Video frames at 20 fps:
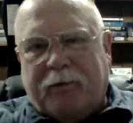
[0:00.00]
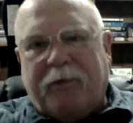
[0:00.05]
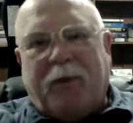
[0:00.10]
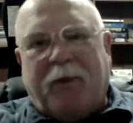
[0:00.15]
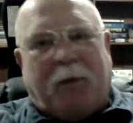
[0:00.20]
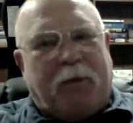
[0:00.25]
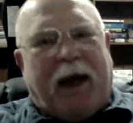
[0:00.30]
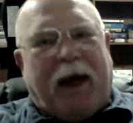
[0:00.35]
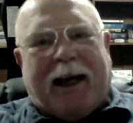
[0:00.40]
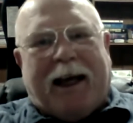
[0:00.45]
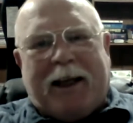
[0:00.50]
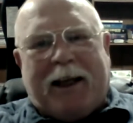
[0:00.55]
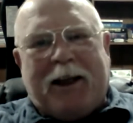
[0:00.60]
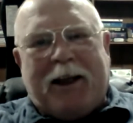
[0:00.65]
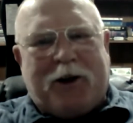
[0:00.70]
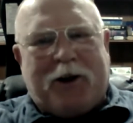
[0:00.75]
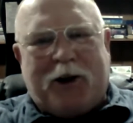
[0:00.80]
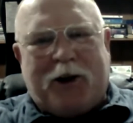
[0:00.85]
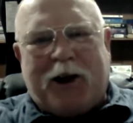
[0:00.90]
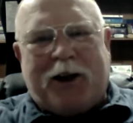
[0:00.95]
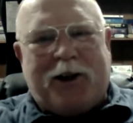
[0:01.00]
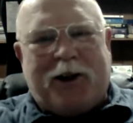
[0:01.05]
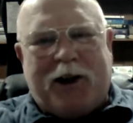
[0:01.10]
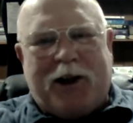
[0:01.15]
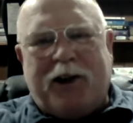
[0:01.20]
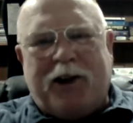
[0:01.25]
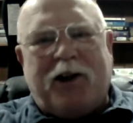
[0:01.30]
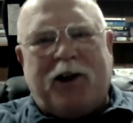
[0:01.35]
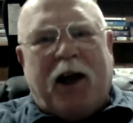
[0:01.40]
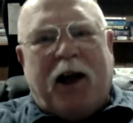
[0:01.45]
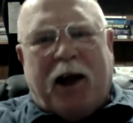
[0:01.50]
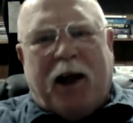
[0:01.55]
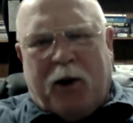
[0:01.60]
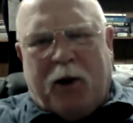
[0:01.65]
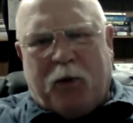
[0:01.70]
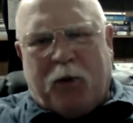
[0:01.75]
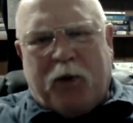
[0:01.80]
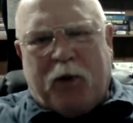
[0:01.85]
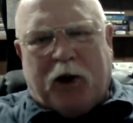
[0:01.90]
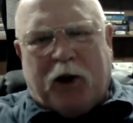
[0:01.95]
back in the 60s, they
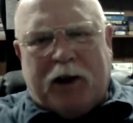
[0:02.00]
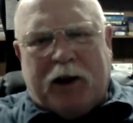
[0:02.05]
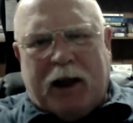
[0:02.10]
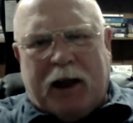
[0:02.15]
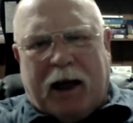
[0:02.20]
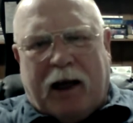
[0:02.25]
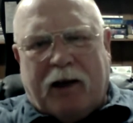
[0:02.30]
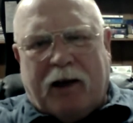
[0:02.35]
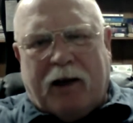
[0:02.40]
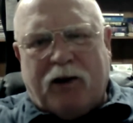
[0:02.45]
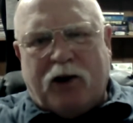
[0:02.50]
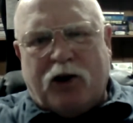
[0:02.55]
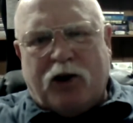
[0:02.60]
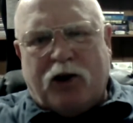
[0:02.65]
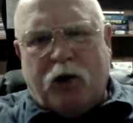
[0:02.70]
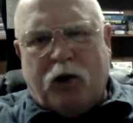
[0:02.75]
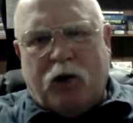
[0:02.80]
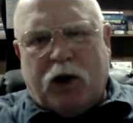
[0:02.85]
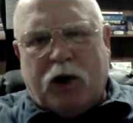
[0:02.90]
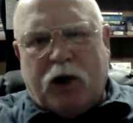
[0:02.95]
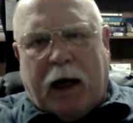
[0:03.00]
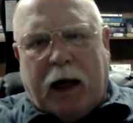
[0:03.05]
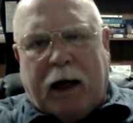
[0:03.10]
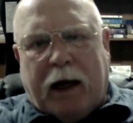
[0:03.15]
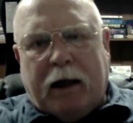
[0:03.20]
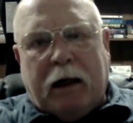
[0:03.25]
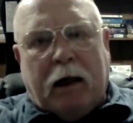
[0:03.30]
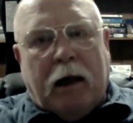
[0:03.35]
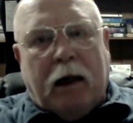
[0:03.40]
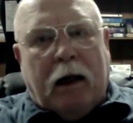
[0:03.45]
were building houses too tight.